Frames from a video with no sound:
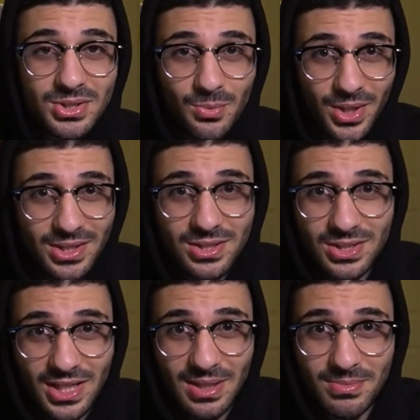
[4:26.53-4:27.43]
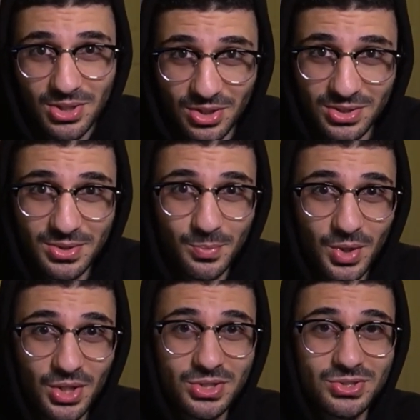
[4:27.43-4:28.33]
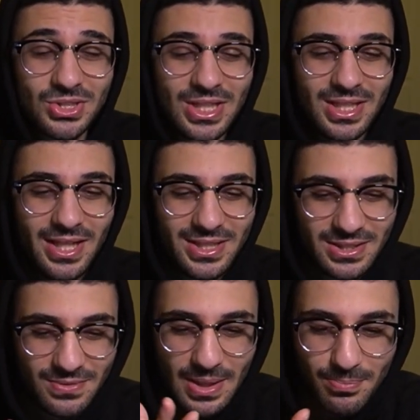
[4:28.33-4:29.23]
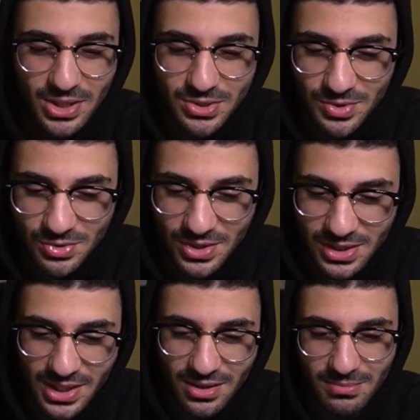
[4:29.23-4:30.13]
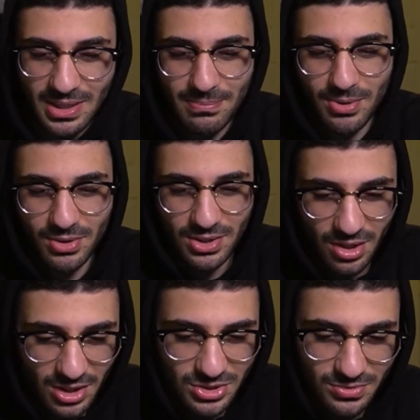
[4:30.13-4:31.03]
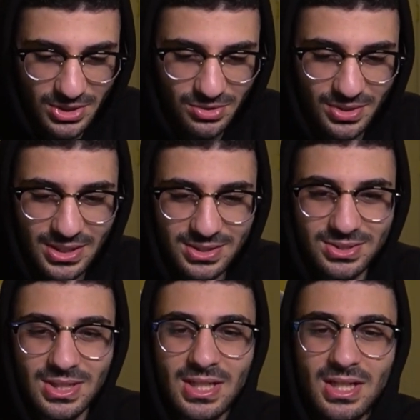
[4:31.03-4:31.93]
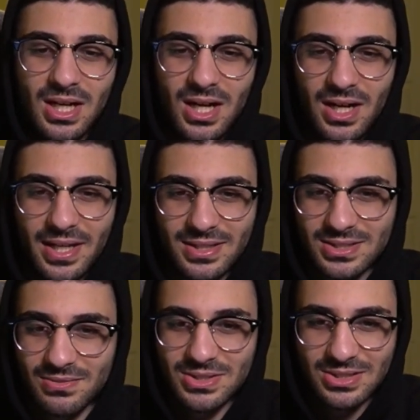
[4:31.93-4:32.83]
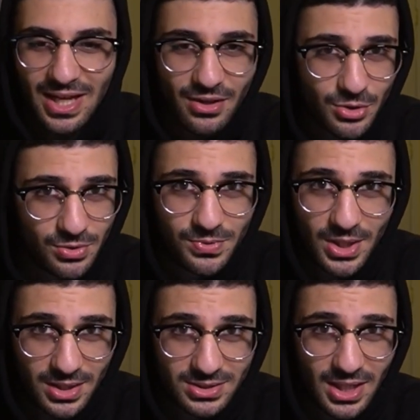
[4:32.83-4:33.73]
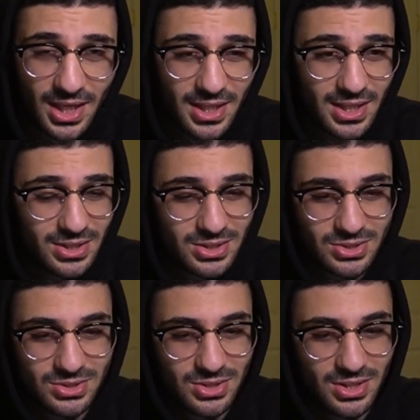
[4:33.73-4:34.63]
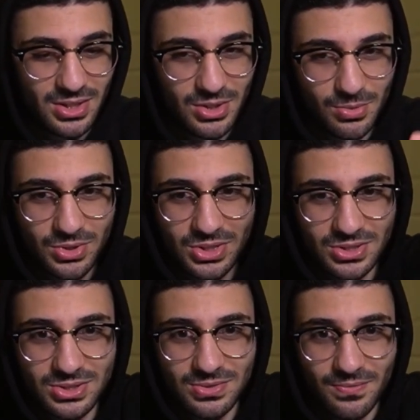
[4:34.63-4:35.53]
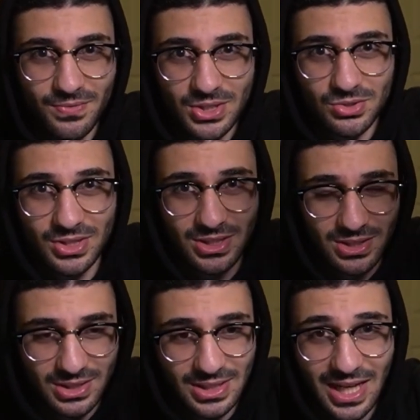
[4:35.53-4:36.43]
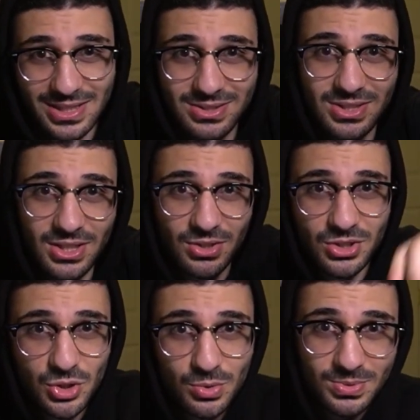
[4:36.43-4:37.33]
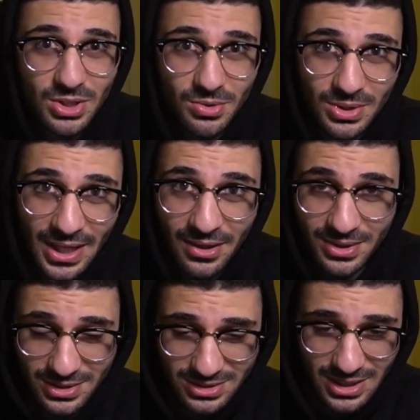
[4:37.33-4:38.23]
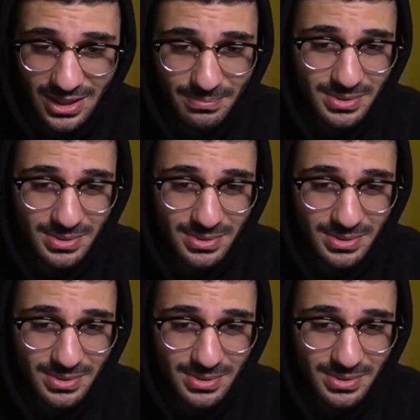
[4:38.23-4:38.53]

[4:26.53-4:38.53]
the way that the game currently works is if I press retreat later and my opponent also retreats, it doesn't even tell you if you got a tie. You will just visually not see your cubes go down at the top.